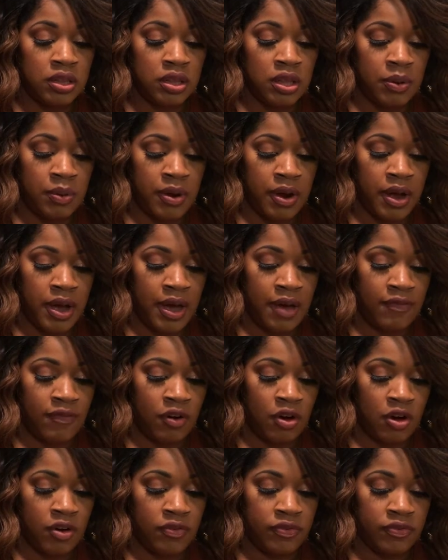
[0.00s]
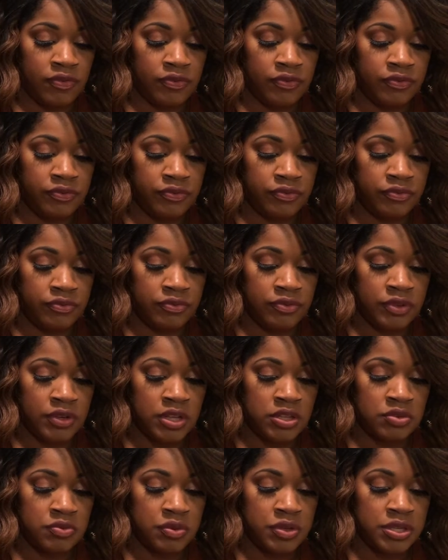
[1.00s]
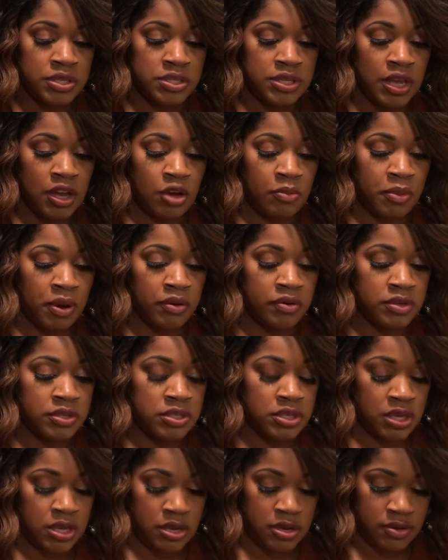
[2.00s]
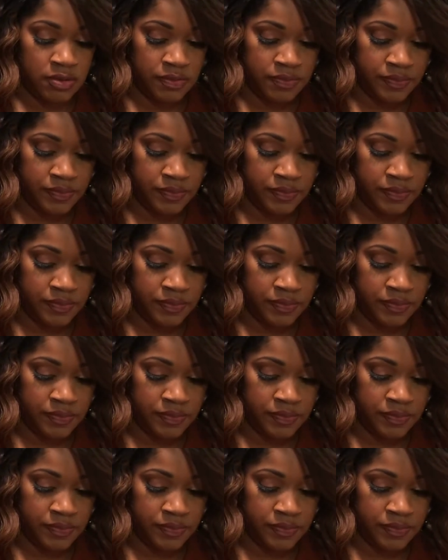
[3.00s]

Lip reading: they were half off. It doesn't really say on my receipt.